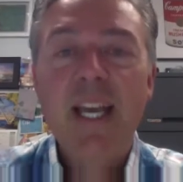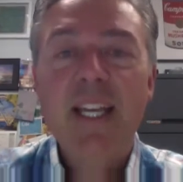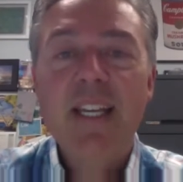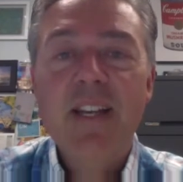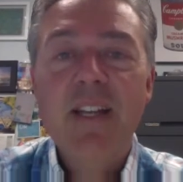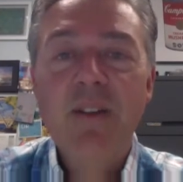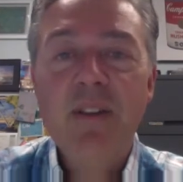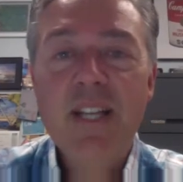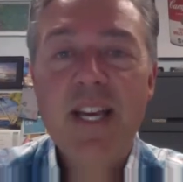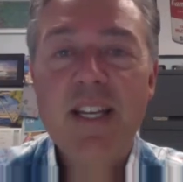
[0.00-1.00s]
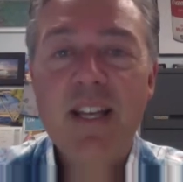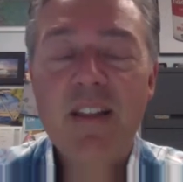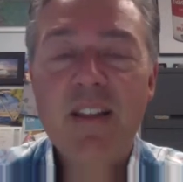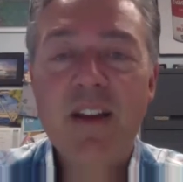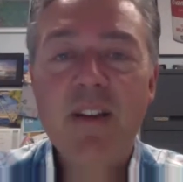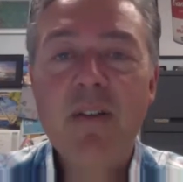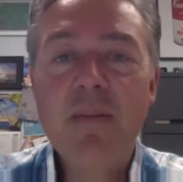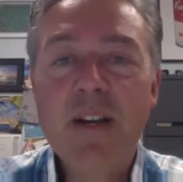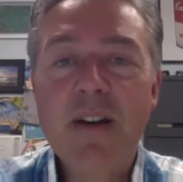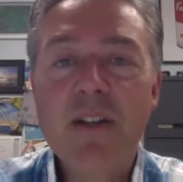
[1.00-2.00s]
And as I looked at it, I thought, oh
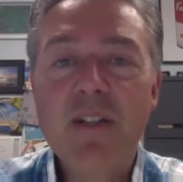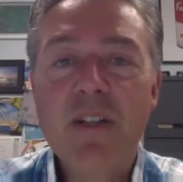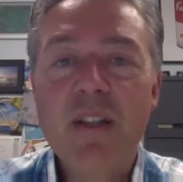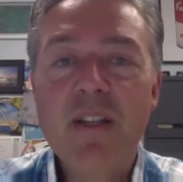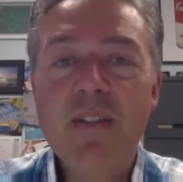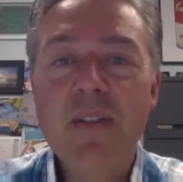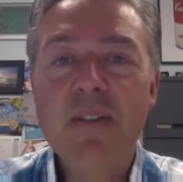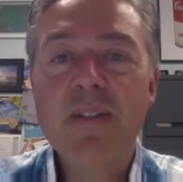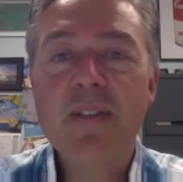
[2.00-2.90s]
my gosh, this is